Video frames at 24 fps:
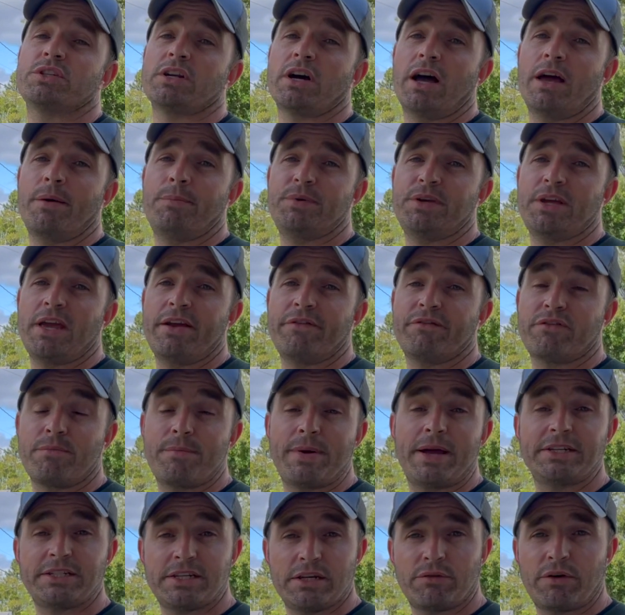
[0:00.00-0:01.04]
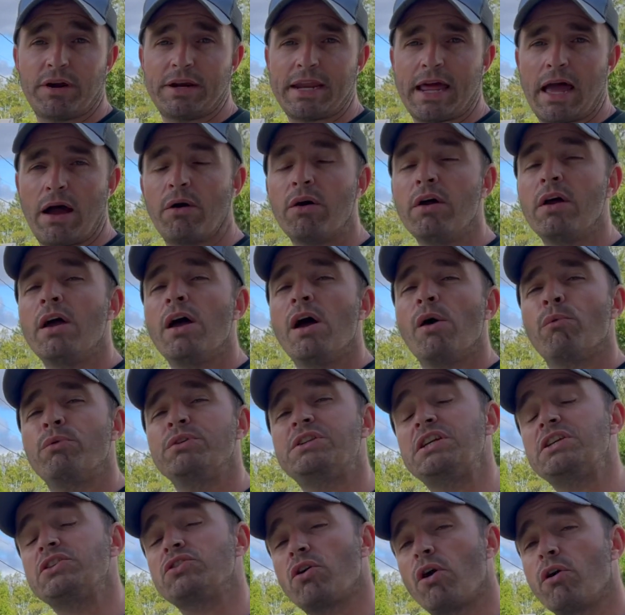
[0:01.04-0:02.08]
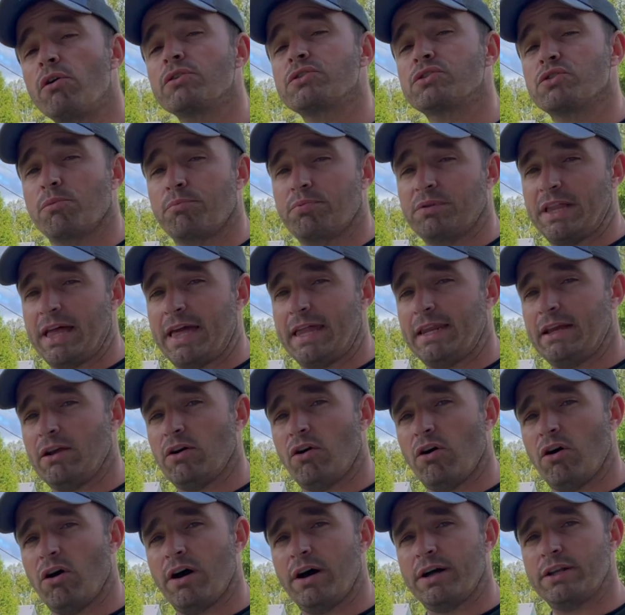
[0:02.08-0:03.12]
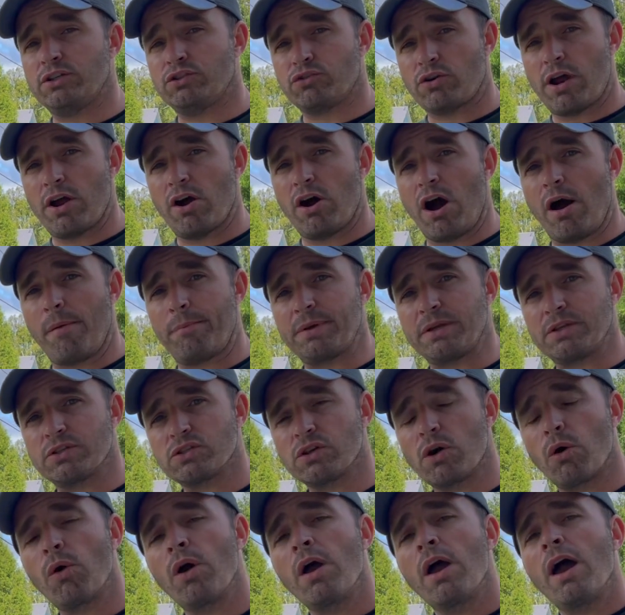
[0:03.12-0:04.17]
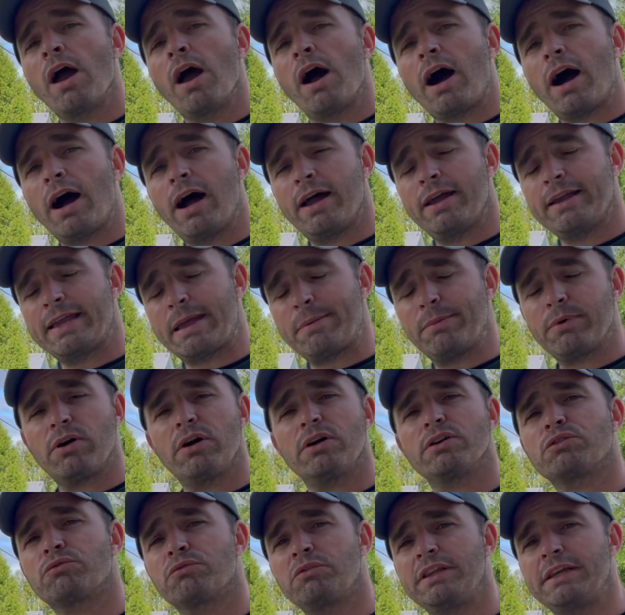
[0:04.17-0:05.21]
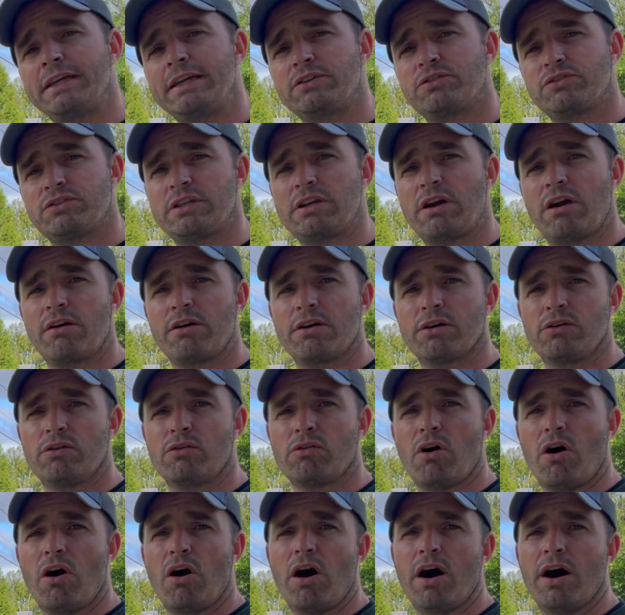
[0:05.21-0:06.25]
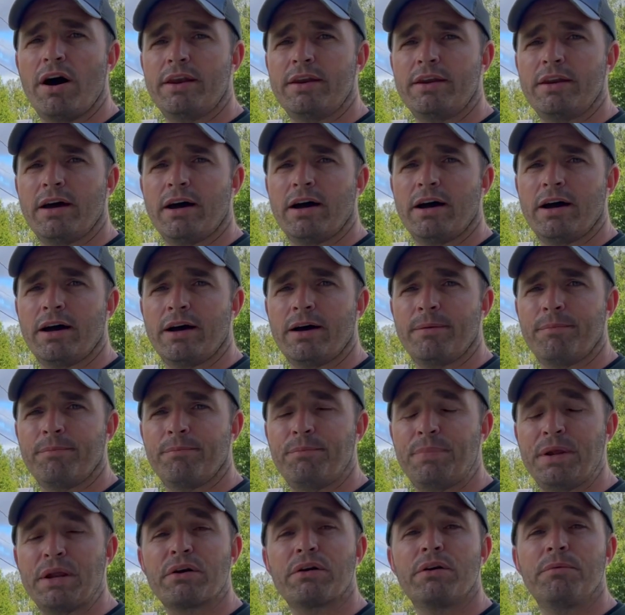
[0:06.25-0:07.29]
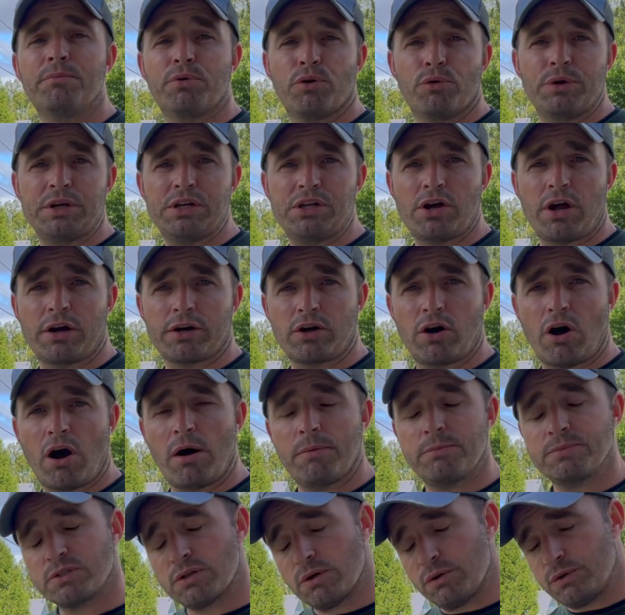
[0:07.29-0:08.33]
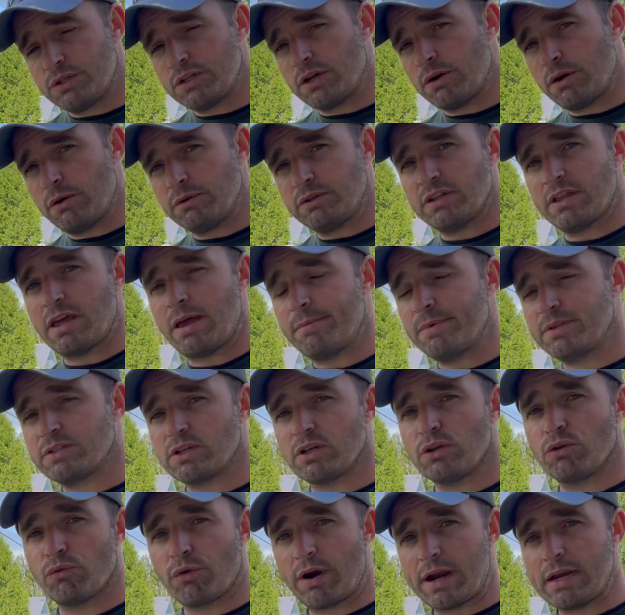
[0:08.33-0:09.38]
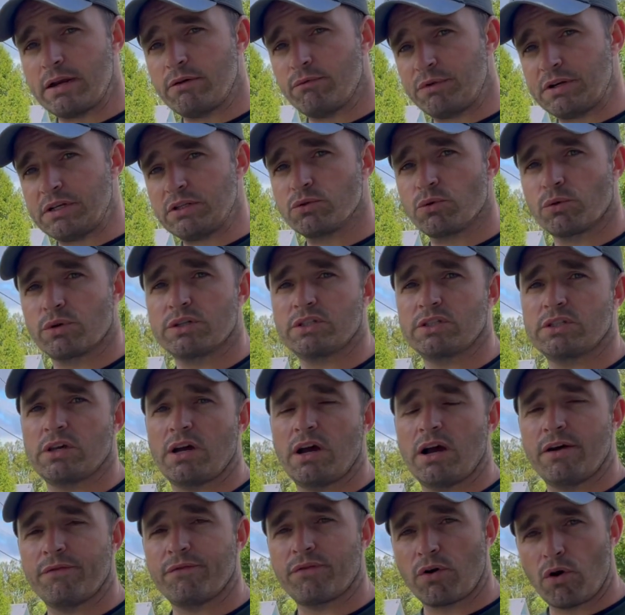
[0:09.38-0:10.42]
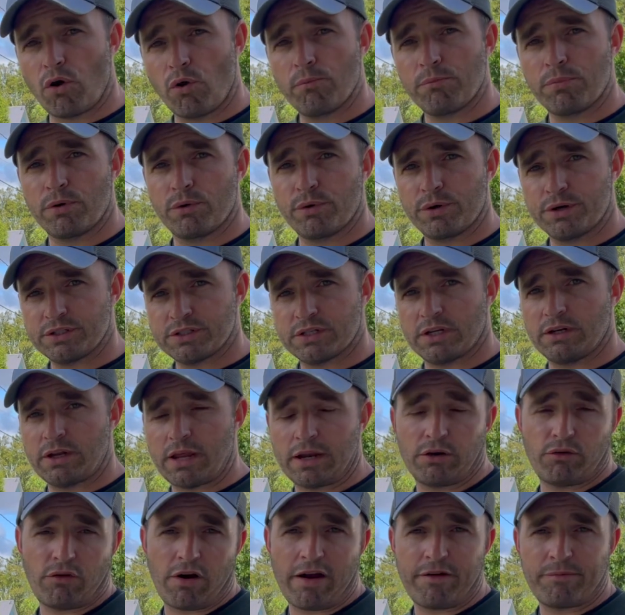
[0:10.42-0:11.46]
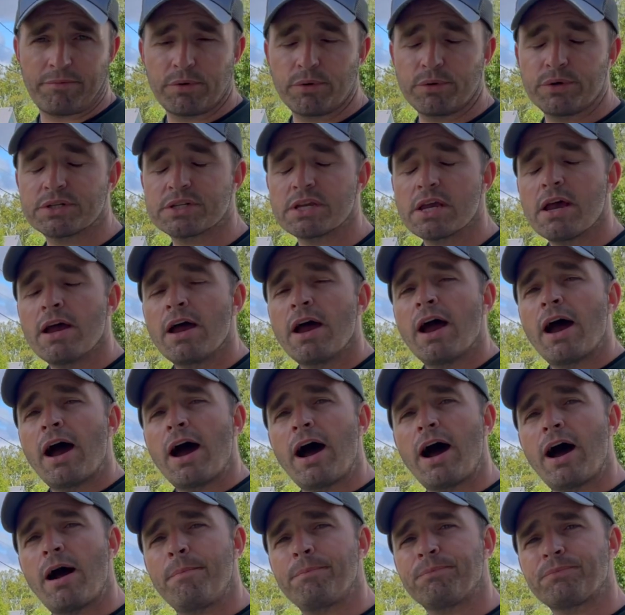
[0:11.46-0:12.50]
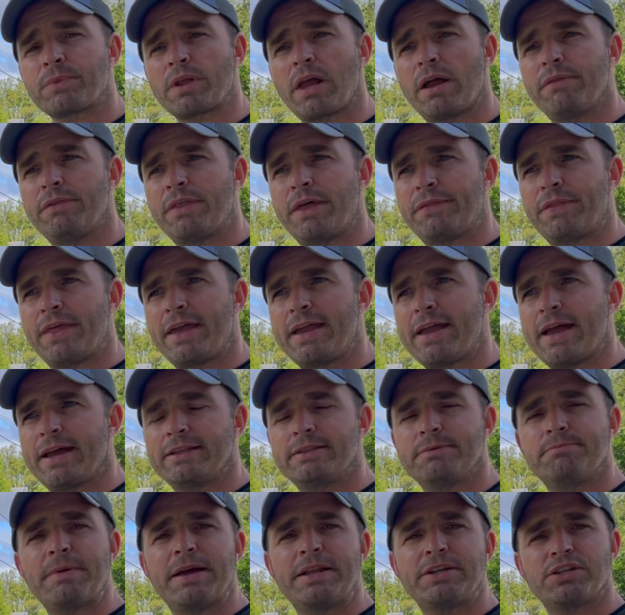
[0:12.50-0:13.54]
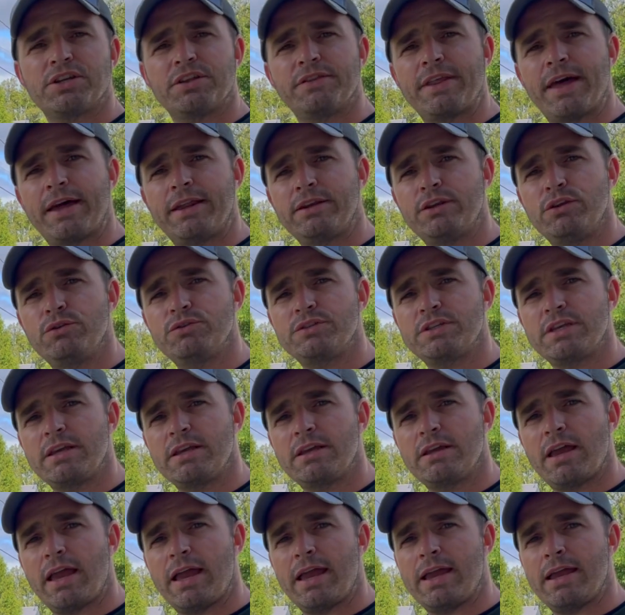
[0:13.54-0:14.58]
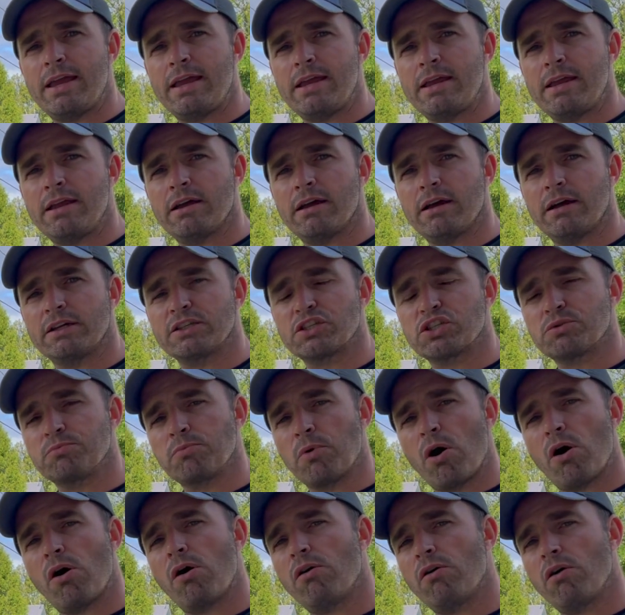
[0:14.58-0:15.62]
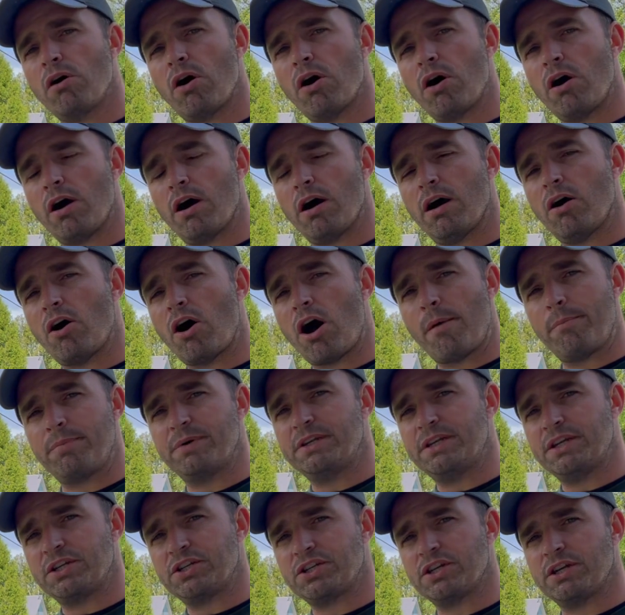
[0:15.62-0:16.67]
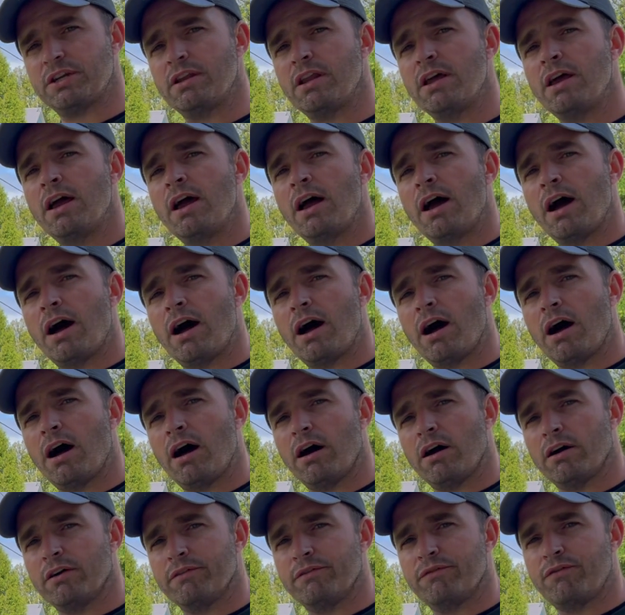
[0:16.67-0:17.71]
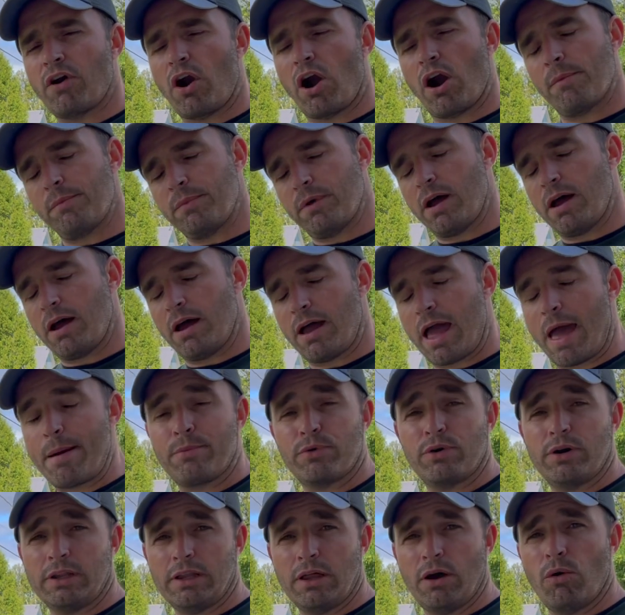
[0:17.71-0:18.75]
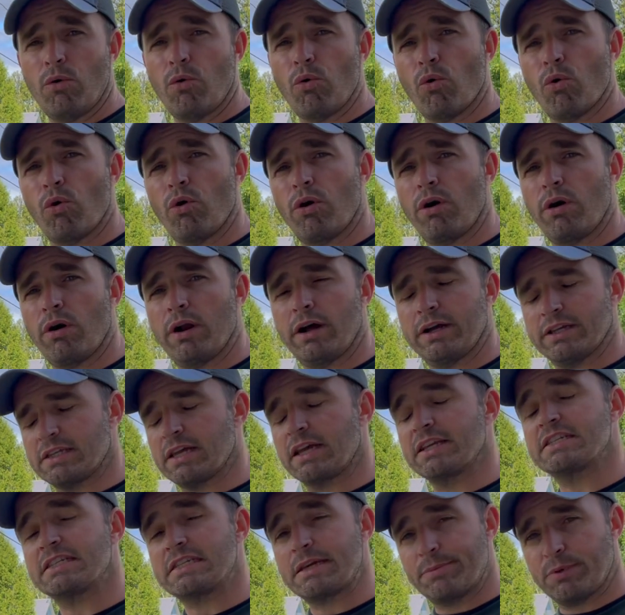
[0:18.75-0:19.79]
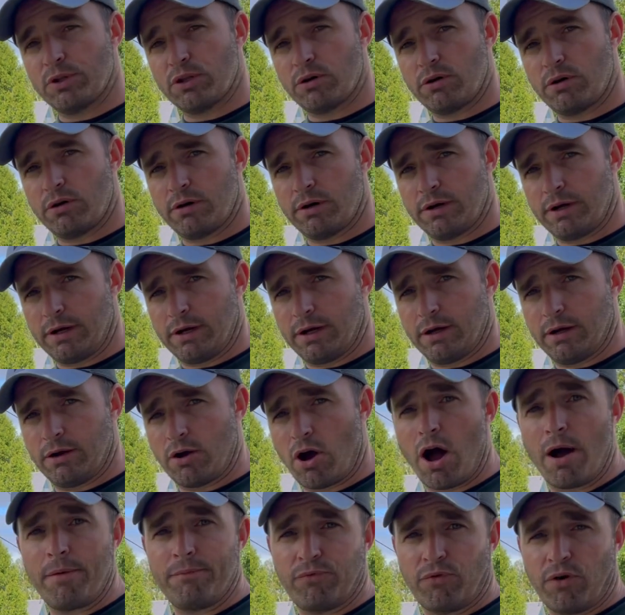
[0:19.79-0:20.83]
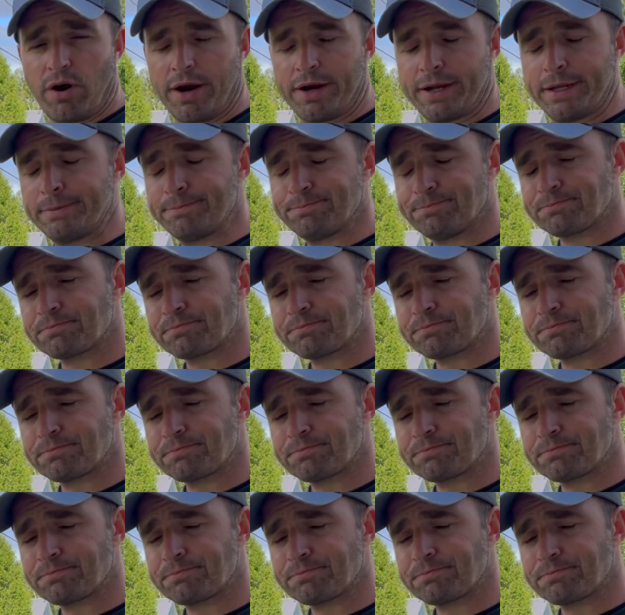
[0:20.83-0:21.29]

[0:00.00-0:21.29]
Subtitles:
IPA fermenting right now, which he's also planning on dry hopping. So I came across a really interesting article on beerandbrewing.com, so shout out to them. It's a great resource for home brewers and craft brewers, that they had mentioned that using a small hop addition of Amarillo or a similar hop variety